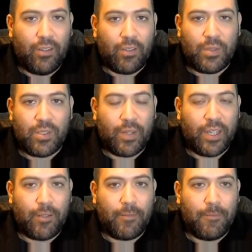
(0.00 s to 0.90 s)
Oh, there is no
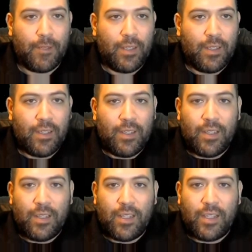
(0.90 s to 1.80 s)
counter.
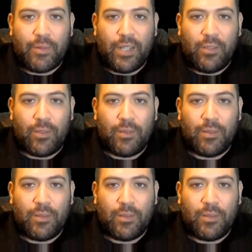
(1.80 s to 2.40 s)
And there we go.